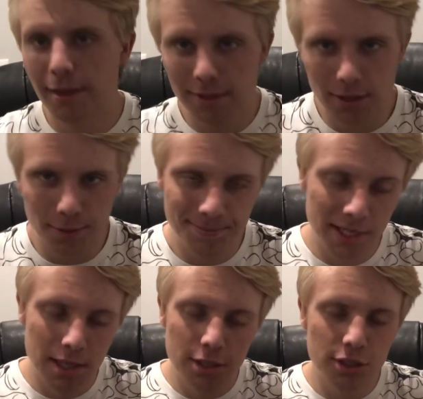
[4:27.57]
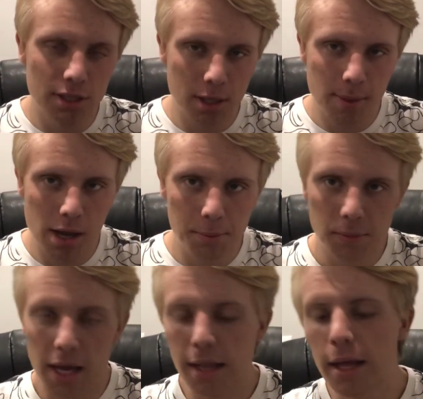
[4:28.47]
So just think about it,
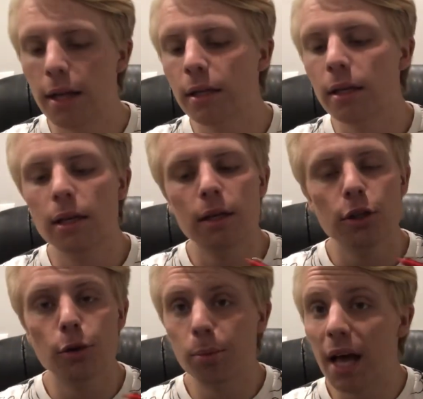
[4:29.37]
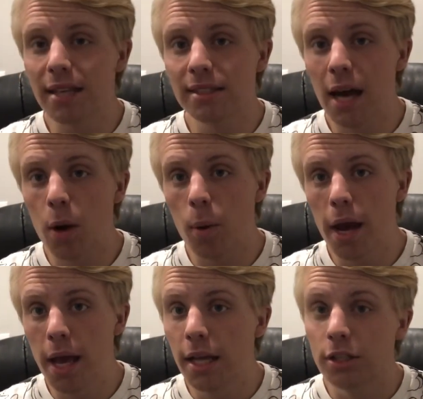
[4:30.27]
and then you'll blast that way.